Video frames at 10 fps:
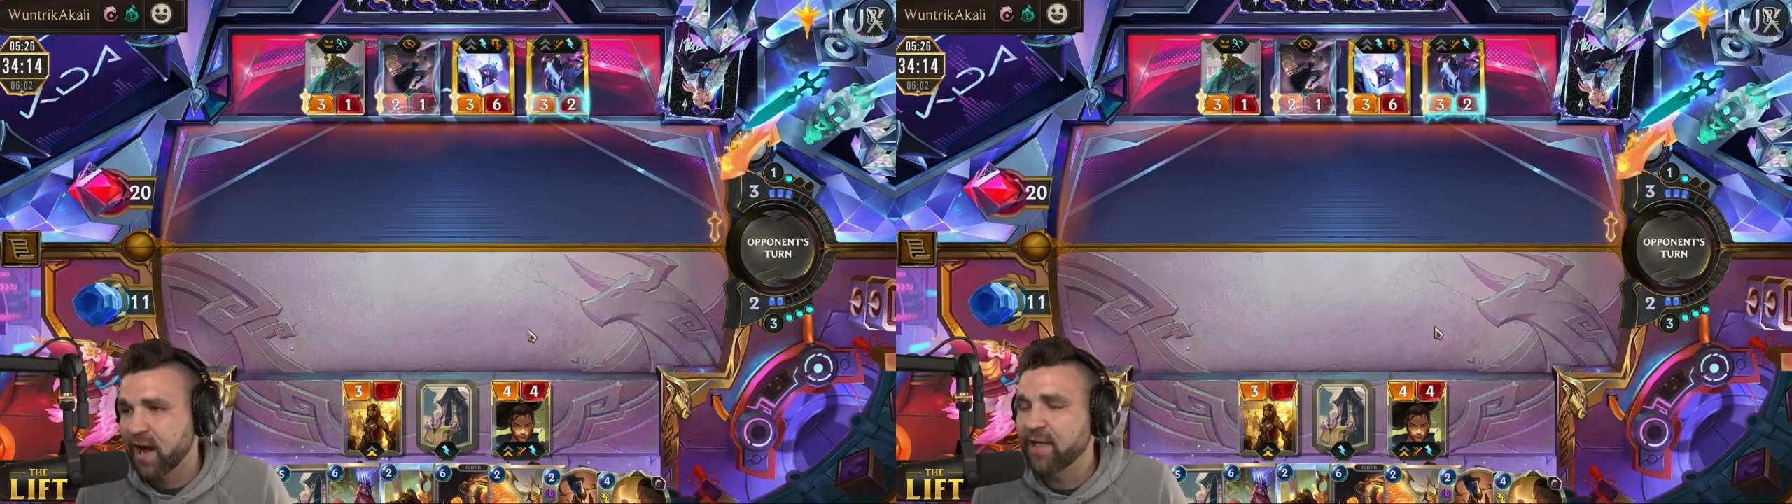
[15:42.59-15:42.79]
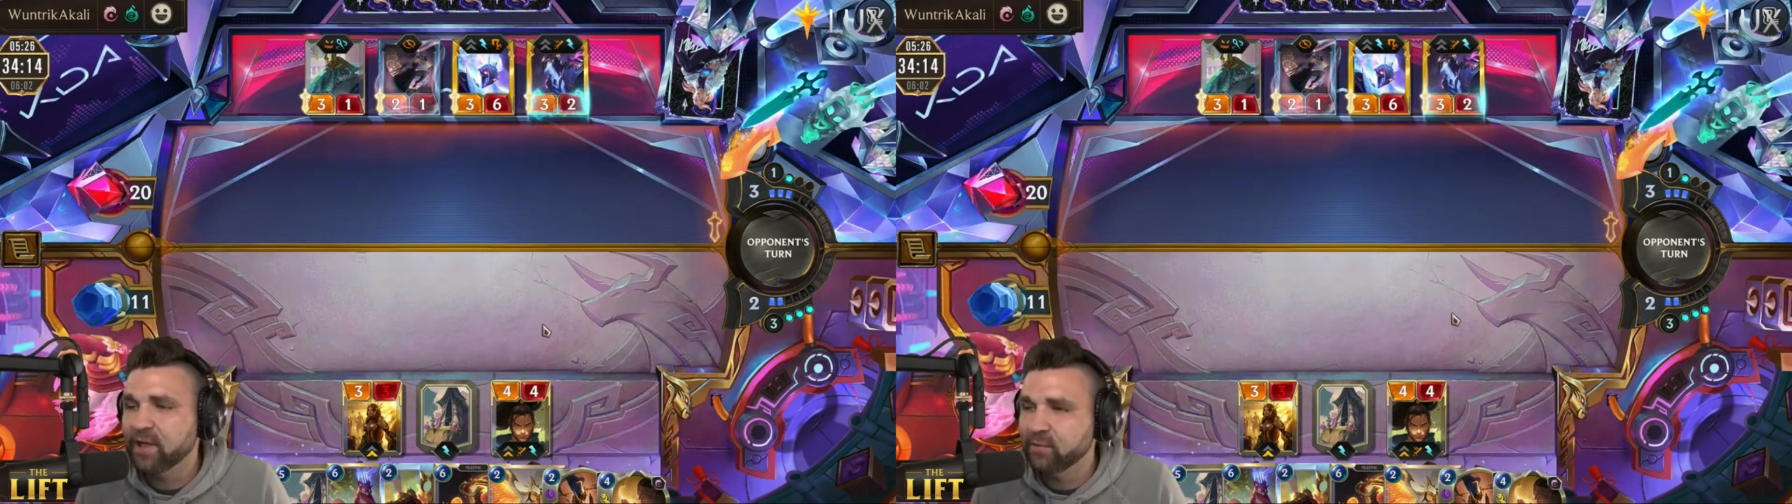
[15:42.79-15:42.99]

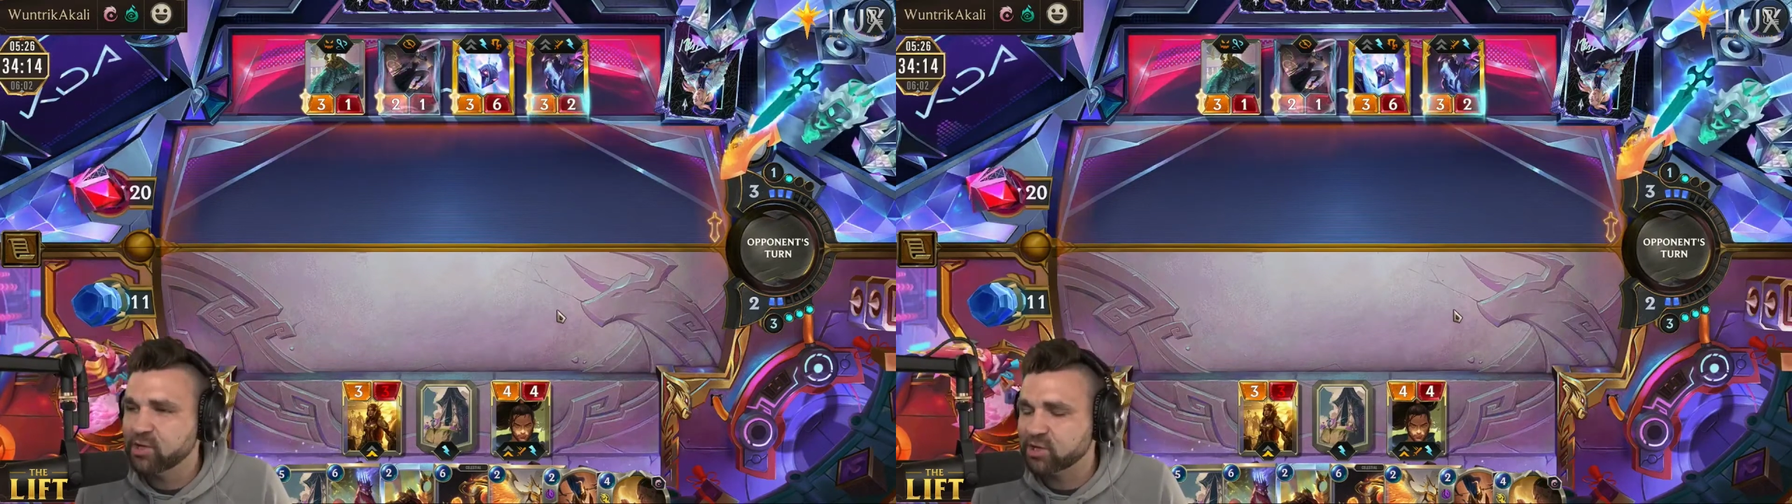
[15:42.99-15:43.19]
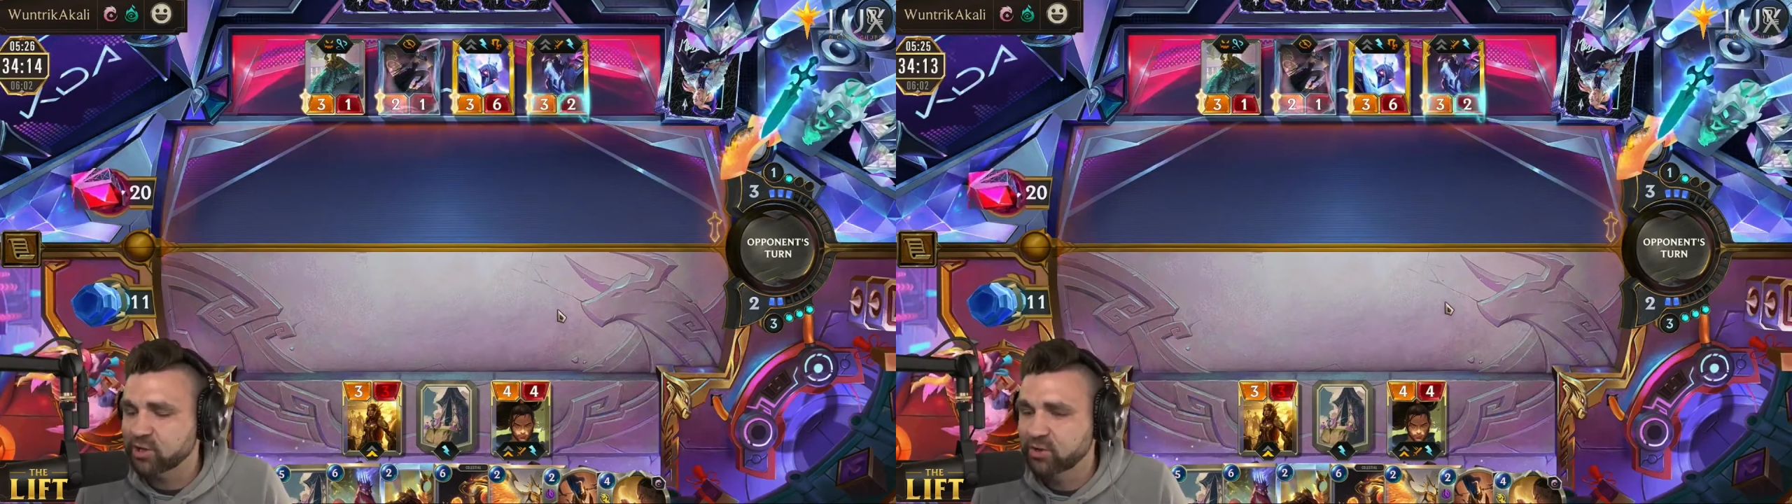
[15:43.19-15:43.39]
I think that we
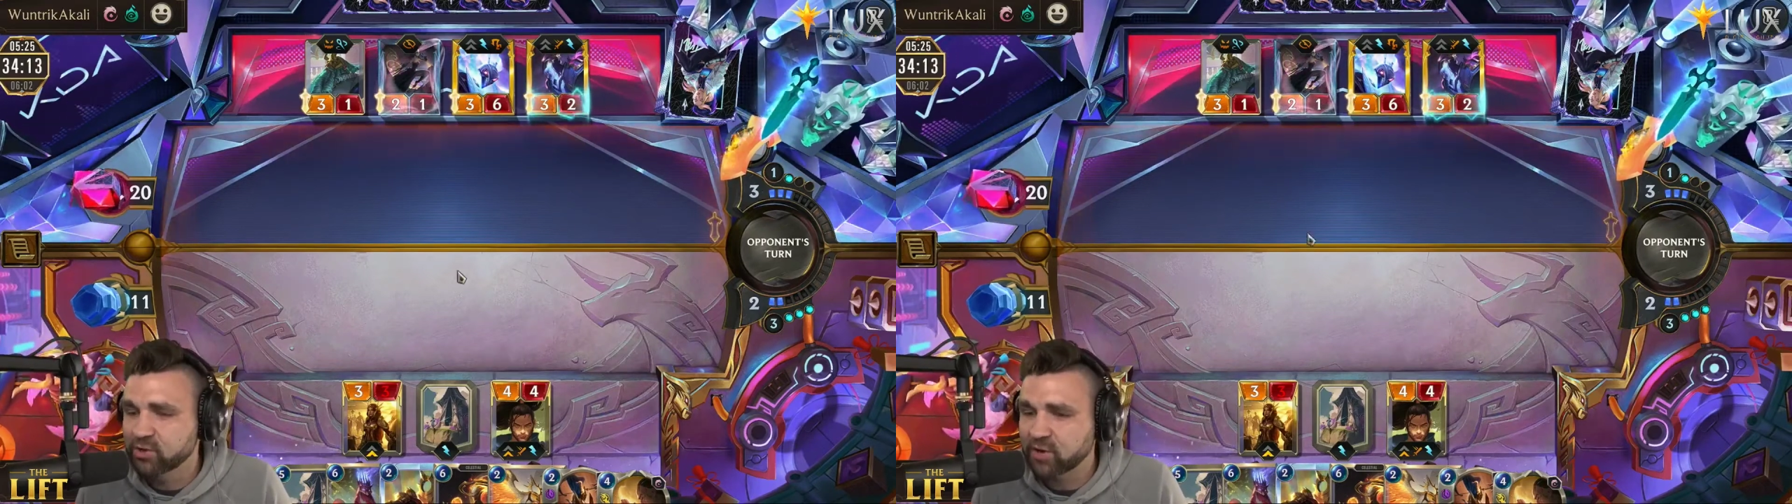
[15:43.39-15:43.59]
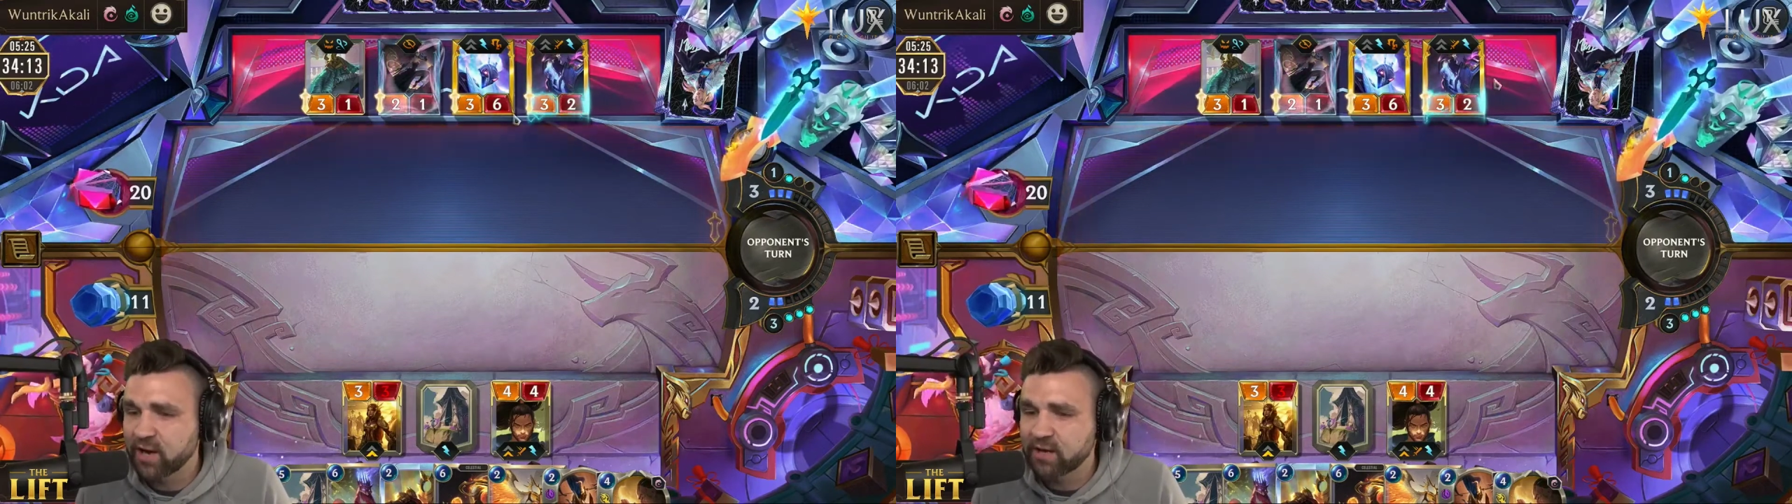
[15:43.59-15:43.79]
just
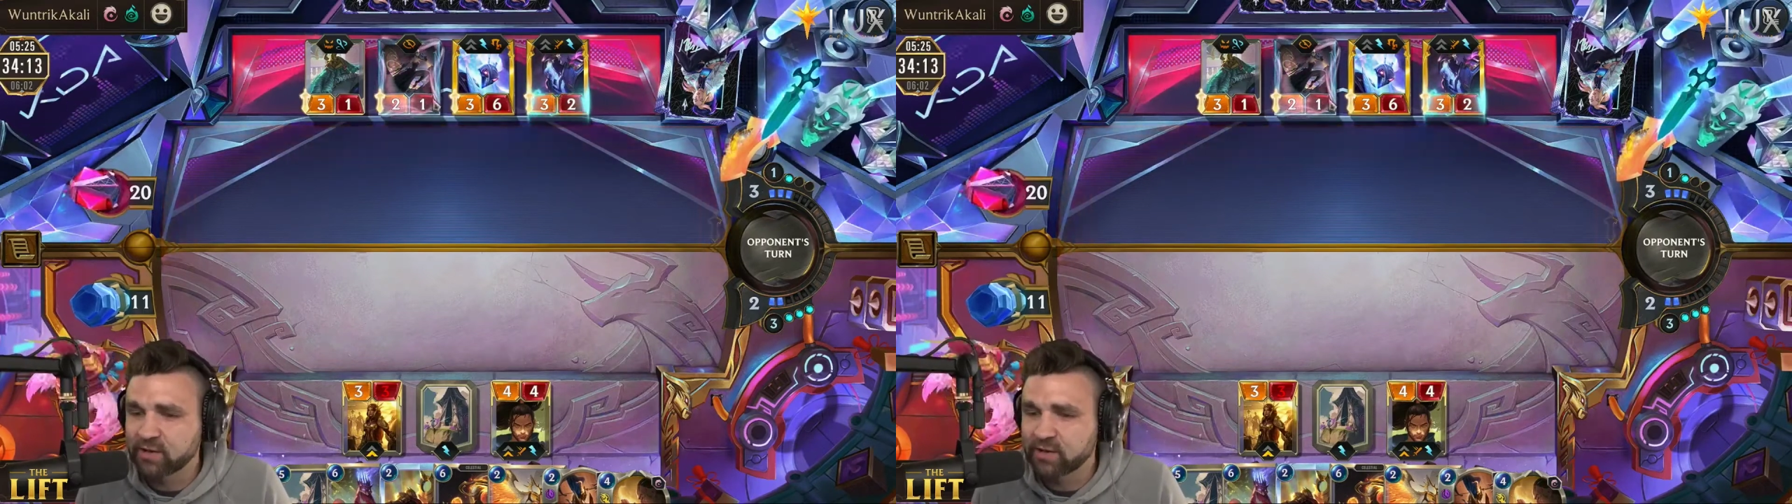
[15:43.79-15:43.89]
lose, right?